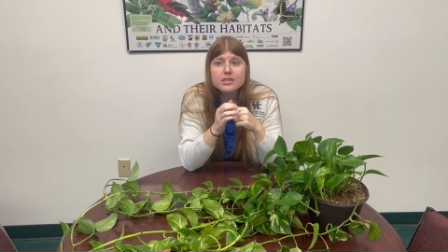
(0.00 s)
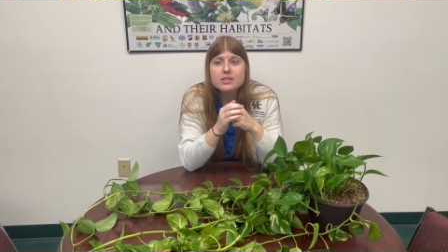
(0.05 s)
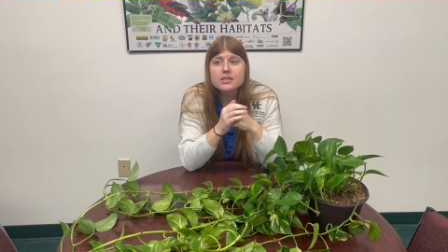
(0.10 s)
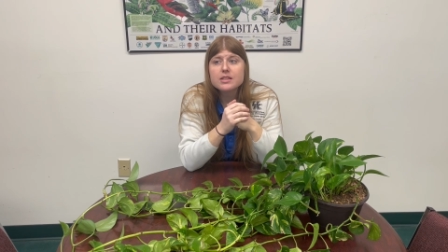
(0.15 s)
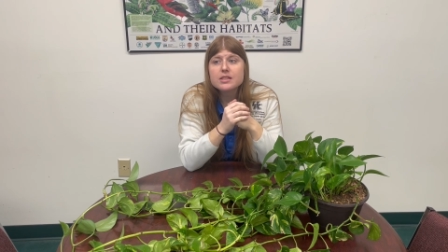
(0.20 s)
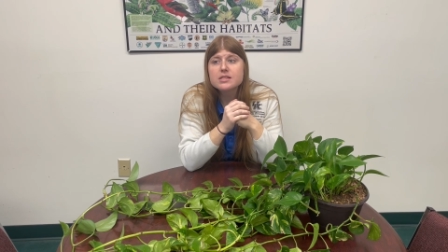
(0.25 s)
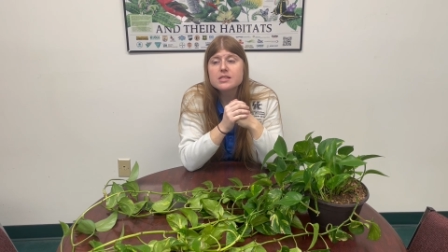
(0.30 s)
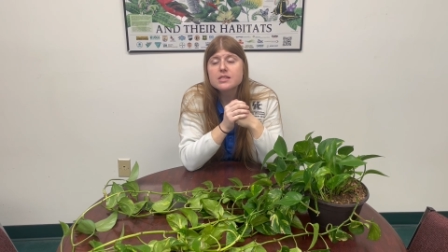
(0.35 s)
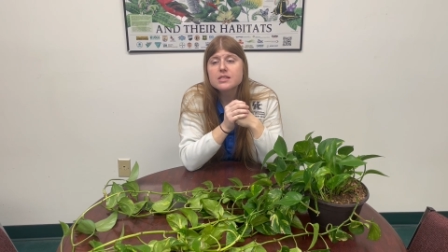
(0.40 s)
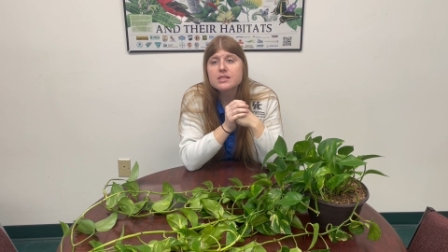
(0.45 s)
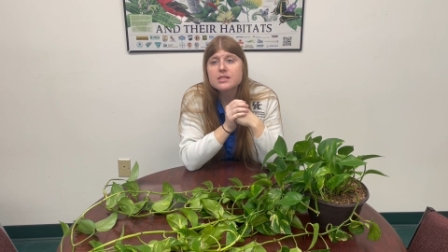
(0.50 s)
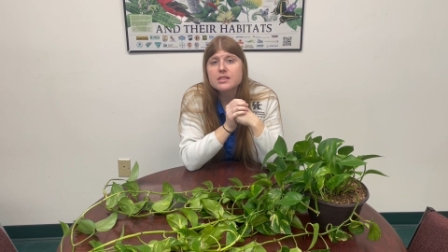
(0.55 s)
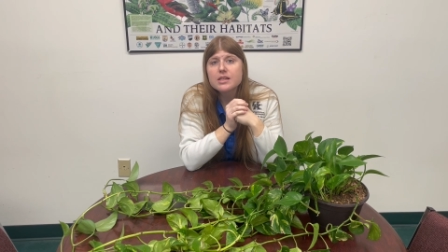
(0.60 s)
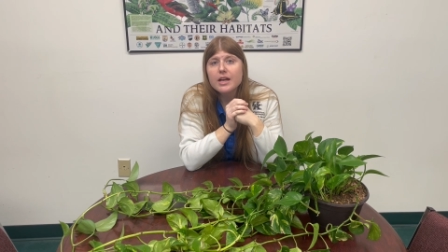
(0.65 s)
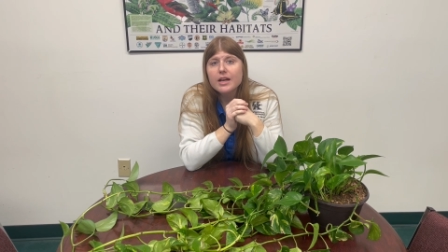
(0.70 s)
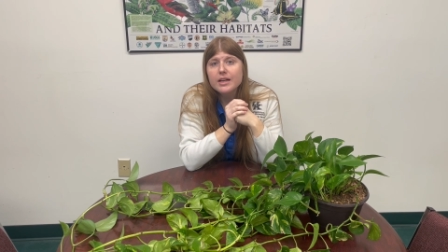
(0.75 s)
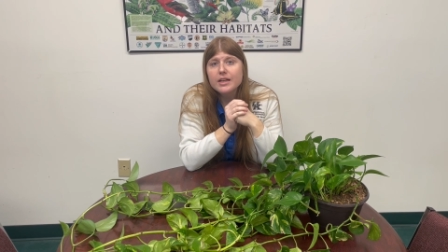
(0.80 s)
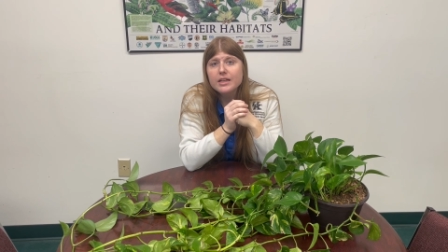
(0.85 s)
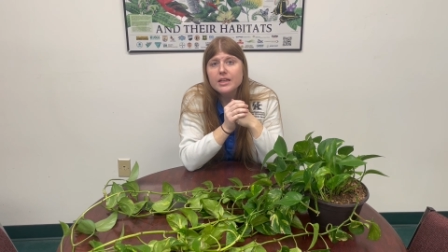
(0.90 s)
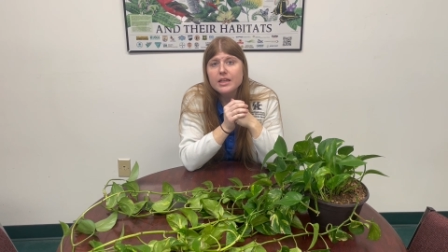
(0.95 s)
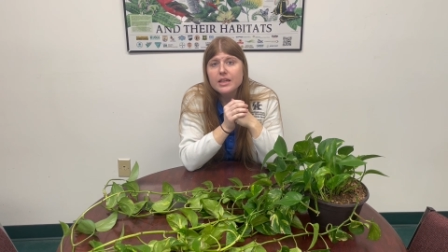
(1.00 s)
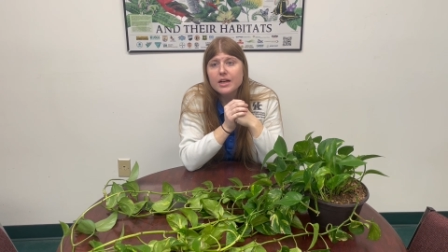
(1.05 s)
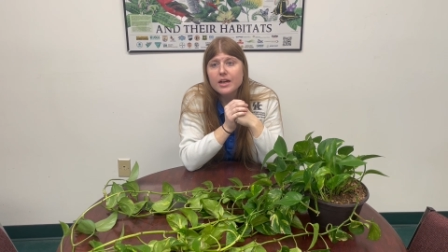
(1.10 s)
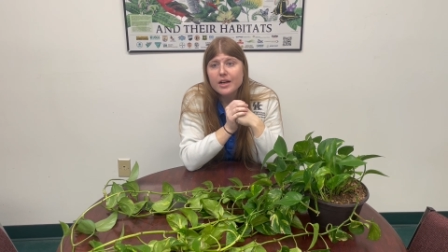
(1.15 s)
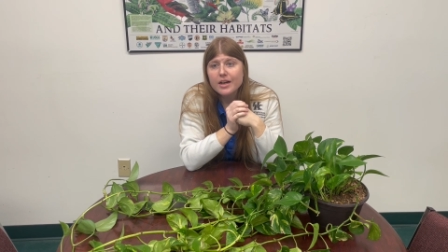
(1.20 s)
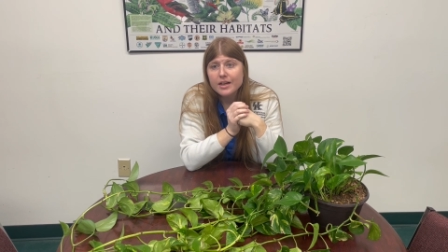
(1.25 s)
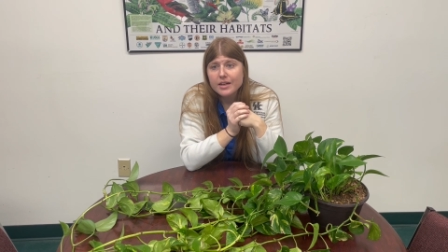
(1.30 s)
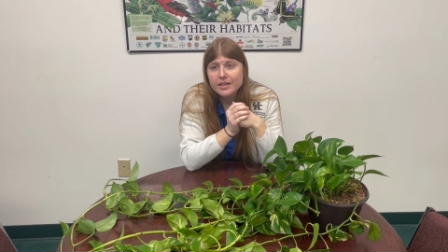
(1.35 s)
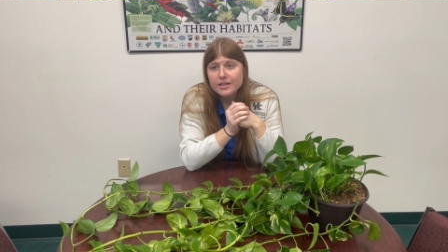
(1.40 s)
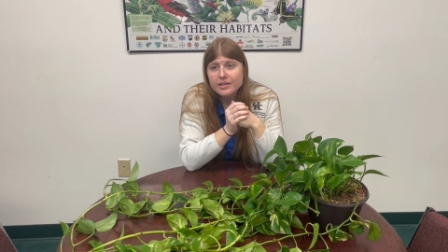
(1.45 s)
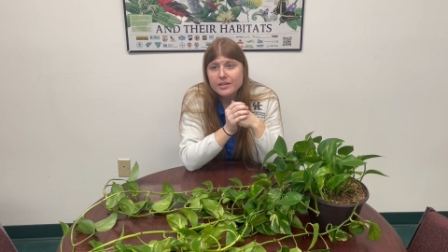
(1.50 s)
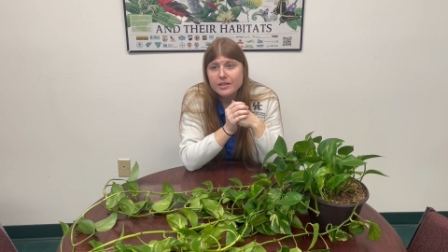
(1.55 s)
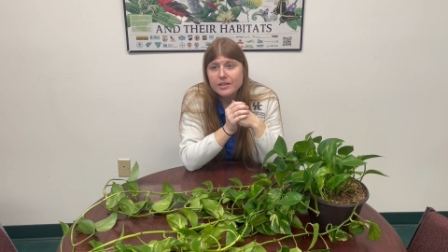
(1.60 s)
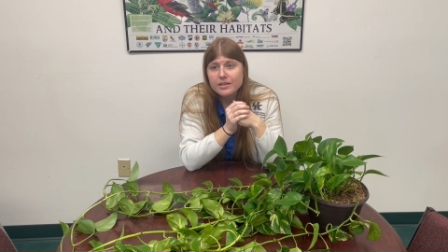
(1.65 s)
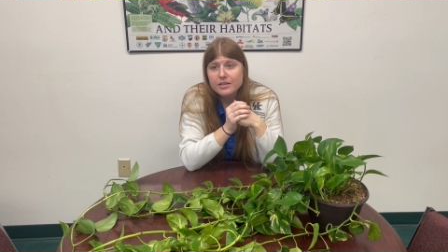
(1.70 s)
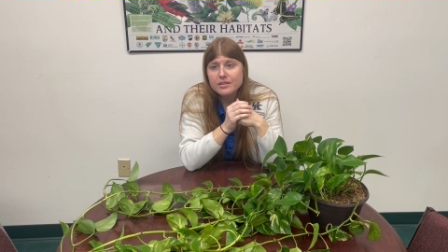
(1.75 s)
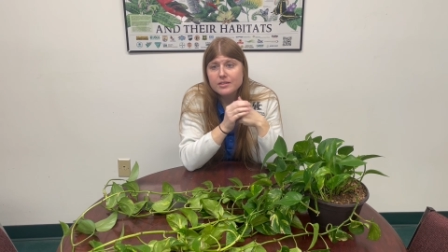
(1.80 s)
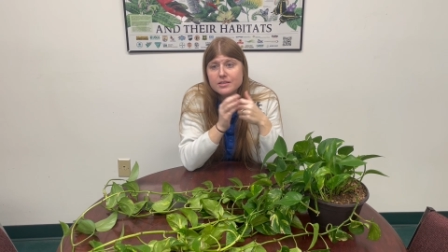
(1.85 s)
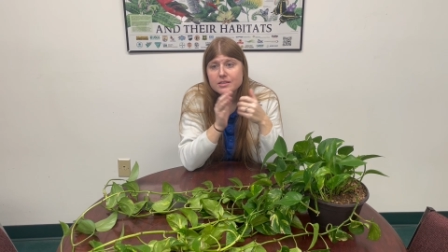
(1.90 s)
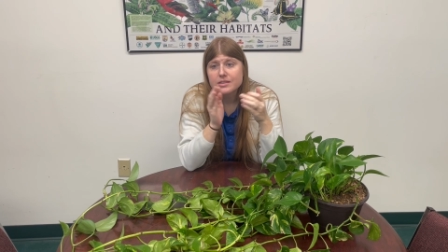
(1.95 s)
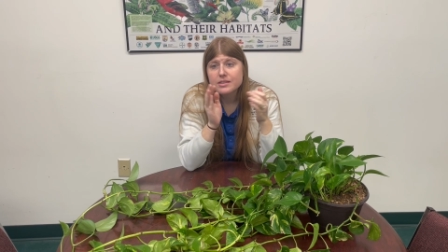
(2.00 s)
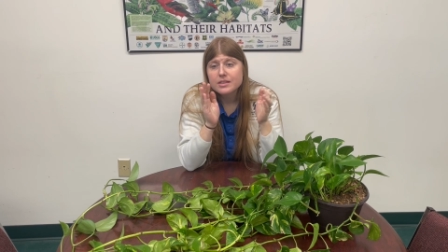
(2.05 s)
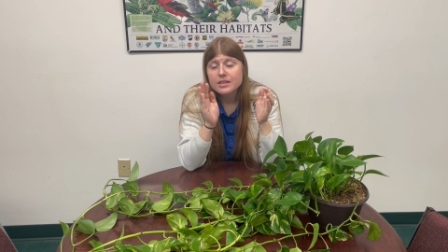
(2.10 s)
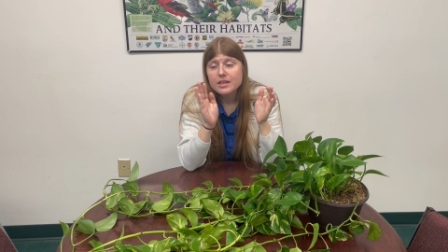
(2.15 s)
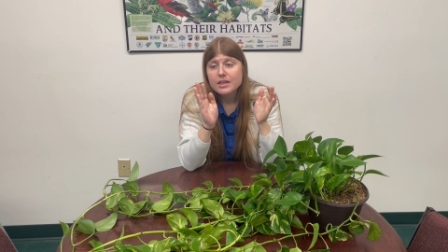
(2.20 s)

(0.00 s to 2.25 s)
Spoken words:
the Society Islands,